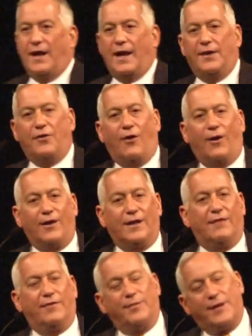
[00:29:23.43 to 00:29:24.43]
And all
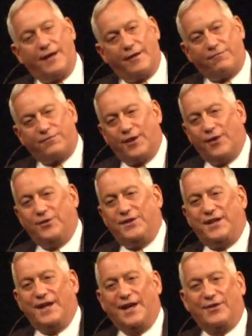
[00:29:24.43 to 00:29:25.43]
of them kind of flowed
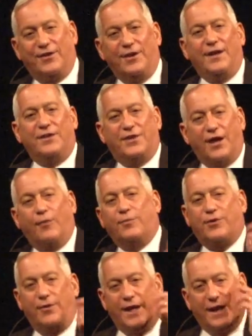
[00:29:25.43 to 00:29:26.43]
together to
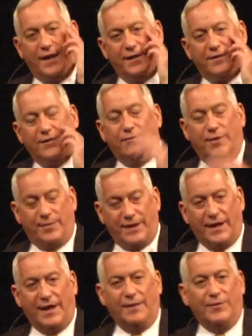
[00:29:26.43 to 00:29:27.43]
help create what
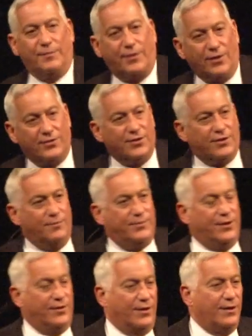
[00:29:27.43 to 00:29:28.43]
became the personal
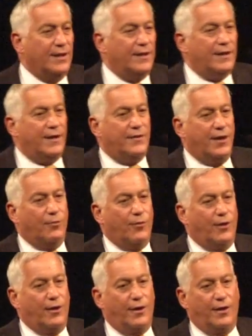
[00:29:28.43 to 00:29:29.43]
computer. There
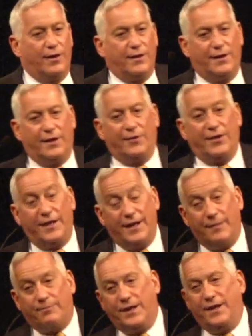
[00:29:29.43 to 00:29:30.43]
were, you know, the
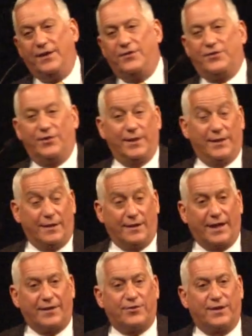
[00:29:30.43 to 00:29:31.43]
hippies doing the
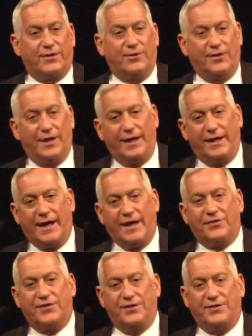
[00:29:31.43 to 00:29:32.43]
electric Kool-Aid
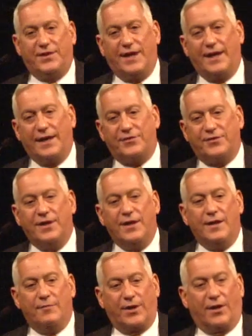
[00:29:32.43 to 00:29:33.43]
acid tests,
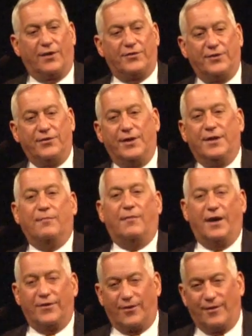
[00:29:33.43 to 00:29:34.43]
but also doing the
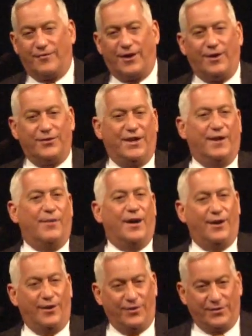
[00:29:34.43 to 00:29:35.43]
mother of all
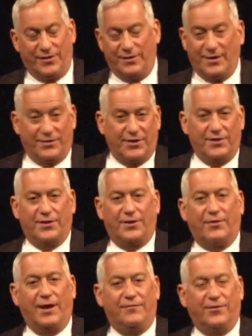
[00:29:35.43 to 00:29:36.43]
demos and listening to the
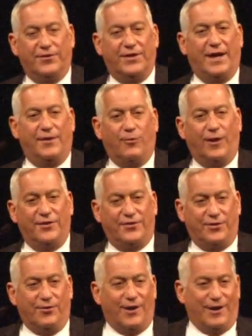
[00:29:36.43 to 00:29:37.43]
Grateful Dead
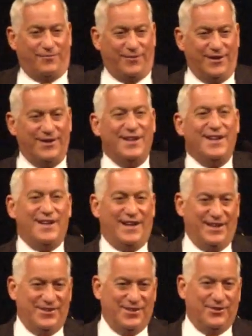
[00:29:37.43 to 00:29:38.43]
once too often
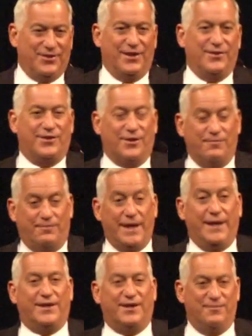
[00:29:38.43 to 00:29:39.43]
and using
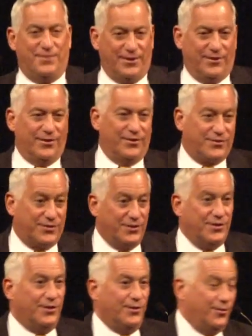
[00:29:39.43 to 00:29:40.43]
big computers to
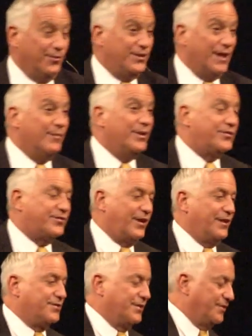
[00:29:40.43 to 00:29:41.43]
do
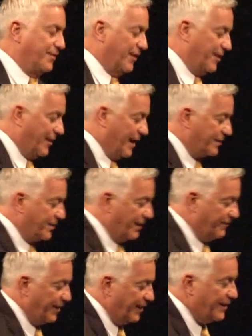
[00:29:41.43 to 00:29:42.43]
demonstrations of
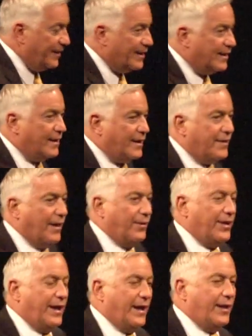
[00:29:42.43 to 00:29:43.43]
interactivity. There
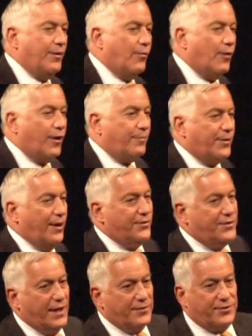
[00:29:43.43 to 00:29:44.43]
were the anti-war
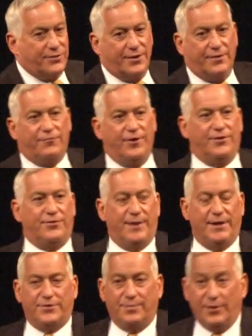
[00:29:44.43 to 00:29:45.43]
protesters and the free
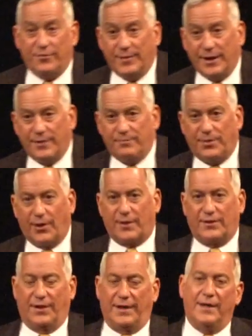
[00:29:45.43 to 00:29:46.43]
speech movement at
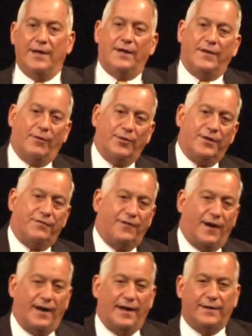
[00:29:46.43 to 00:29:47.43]
Berkeley that were
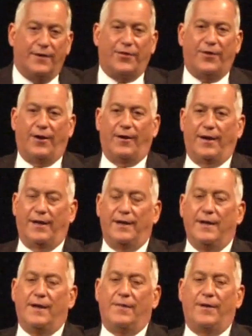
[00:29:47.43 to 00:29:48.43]
defying authority.
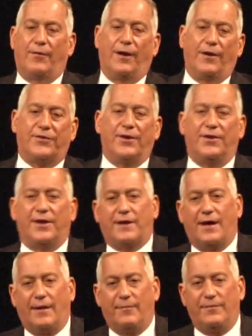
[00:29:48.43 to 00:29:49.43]
There were also the
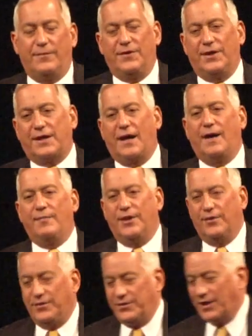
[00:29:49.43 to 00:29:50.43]

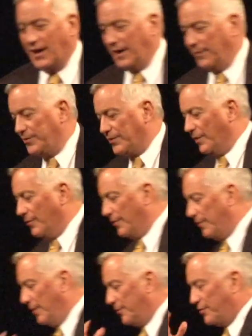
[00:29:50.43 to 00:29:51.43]
commune types that
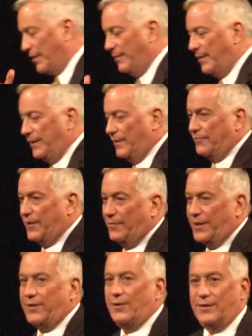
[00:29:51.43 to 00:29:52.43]
were, you know, dreaming of, I'm
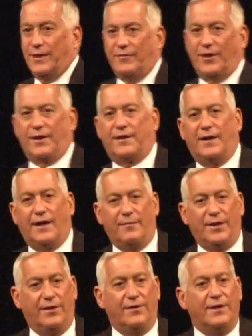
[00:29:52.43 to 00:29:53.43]
going to go live on a
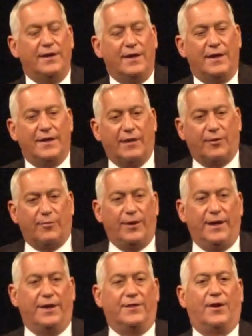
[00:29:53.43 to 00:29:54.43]
commune. that were
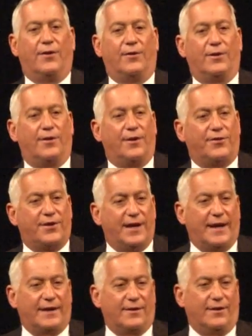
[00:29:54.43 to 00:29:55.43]
reading the Whole Earth
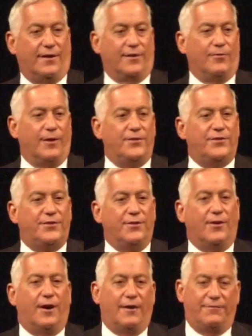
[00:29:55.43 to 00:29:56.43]
catalog once
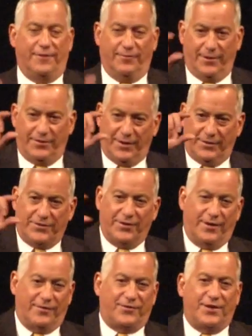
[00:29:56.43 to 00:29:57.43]
too often with its
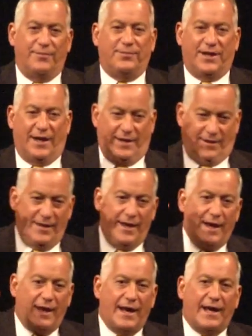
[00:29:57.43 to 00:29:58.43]
sort of subtitle,
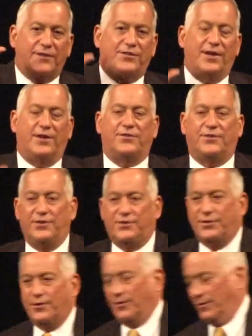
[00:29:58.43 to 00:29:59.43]
Access to
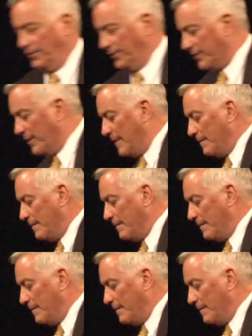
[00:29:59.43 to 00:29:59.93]
Tools.